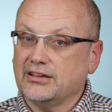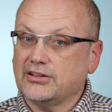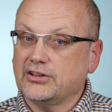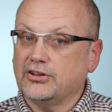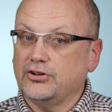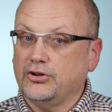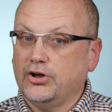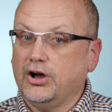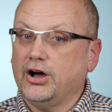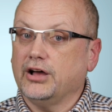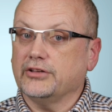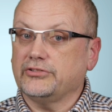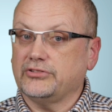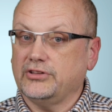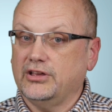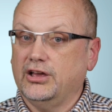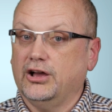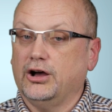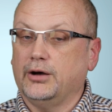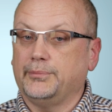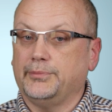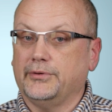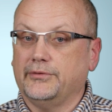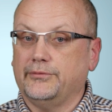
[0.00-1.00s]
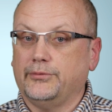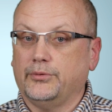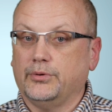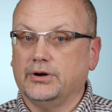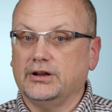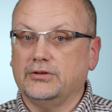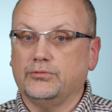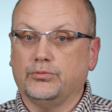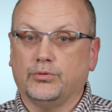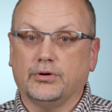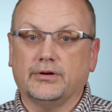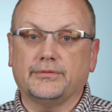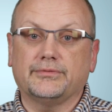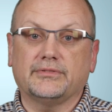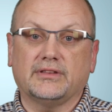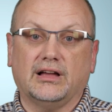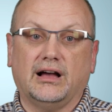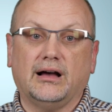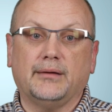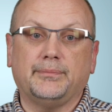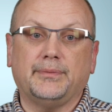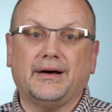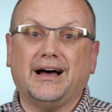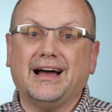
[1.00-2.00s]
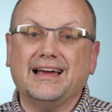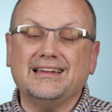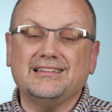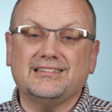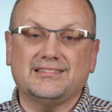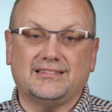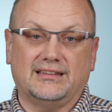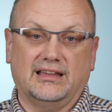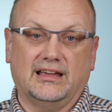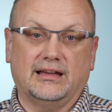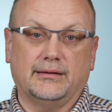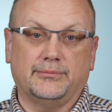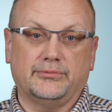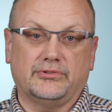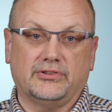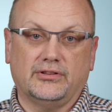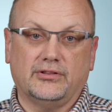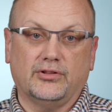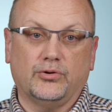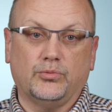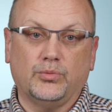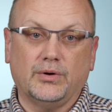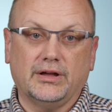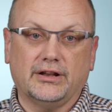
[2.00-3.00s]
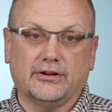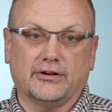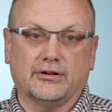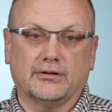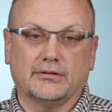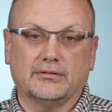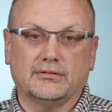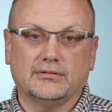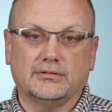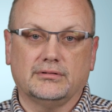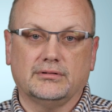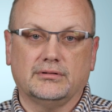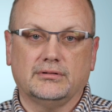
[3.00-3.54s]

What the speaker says: it can also help avoid rooftop ice dams in the winter.